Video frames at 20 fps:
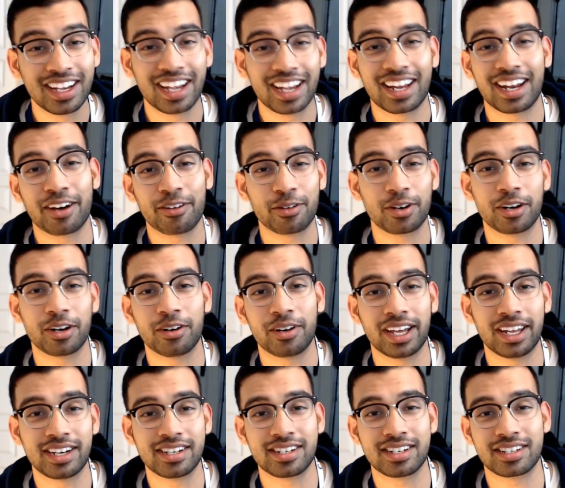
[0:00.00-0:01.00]
and I will go
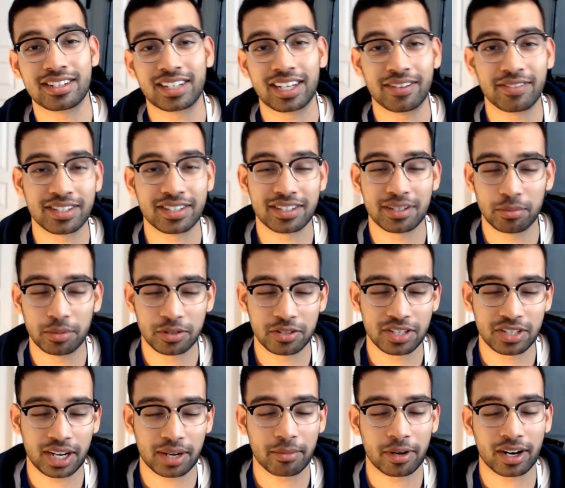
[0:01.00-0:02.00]
ahead and just give a simple
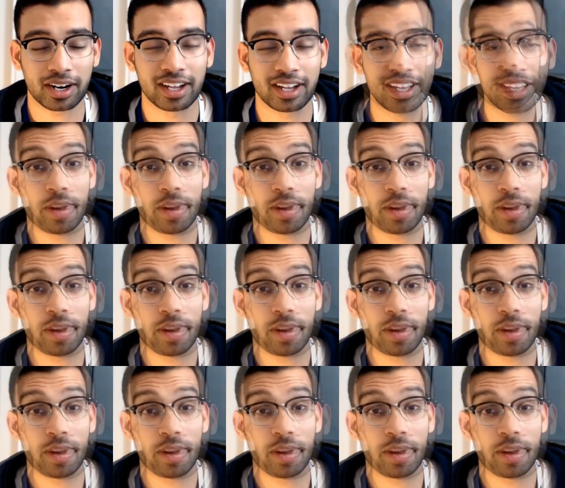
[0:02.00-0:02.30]
check mark.